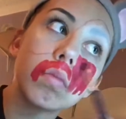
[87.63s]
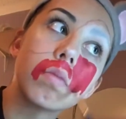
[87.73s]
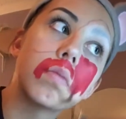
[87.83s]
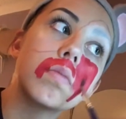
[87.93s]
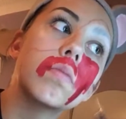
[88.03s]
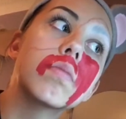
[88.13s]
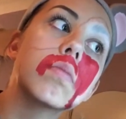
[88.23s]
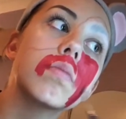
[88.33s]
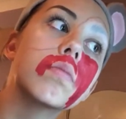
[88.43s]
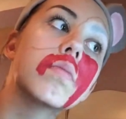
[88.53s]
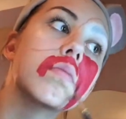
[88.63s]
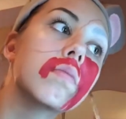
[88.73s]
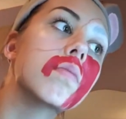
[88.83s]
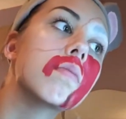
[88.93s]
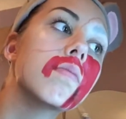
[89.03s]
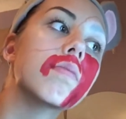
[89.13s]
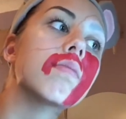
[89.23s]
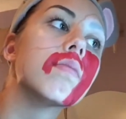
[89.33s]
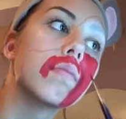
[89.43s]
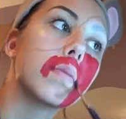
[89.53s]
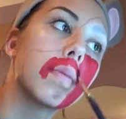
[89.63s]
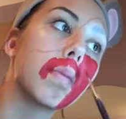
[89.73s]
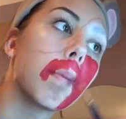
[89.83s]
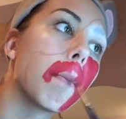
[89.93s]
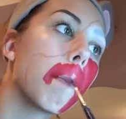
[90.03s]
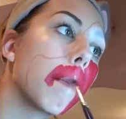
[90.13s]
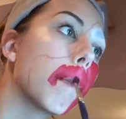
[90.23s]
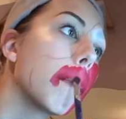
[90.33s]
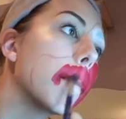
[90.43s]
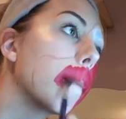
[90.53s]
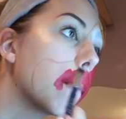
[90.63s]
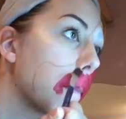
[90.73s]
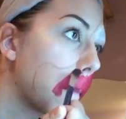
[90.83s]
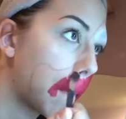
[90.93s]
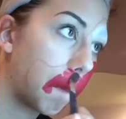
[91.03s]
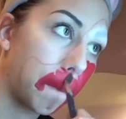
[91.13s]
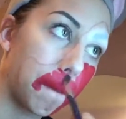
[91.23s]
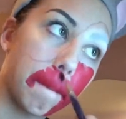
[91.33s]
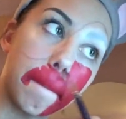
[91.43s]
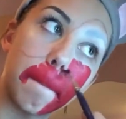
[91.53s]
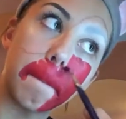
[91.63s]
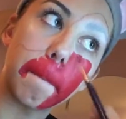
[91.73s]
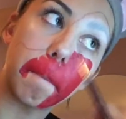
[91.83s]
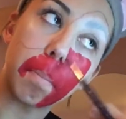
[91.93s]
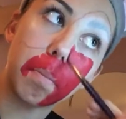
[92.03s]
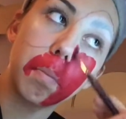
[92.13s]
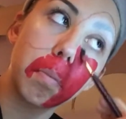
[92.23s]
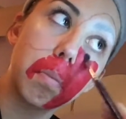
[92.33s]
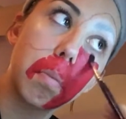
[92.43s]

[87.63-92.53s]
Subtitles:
to give obviously that very bright